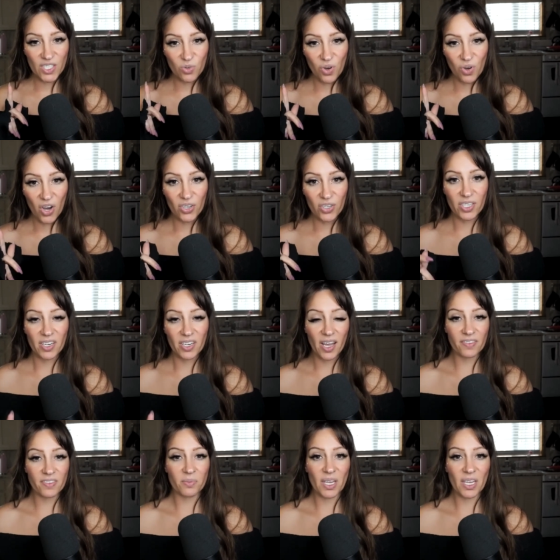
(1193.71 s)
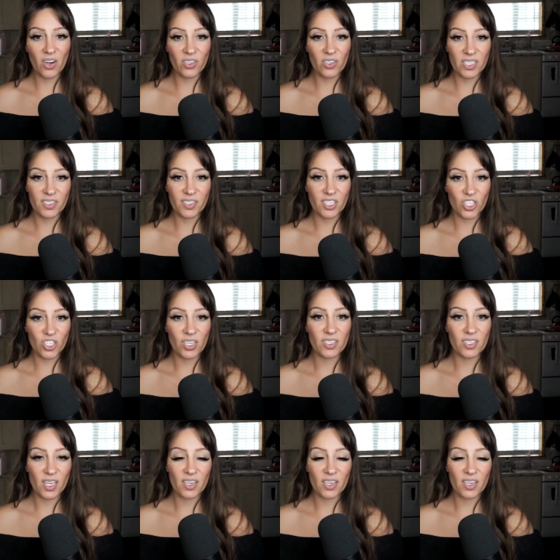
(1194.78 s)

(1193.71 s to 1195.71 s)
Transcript: You are going to have to make hard decisions.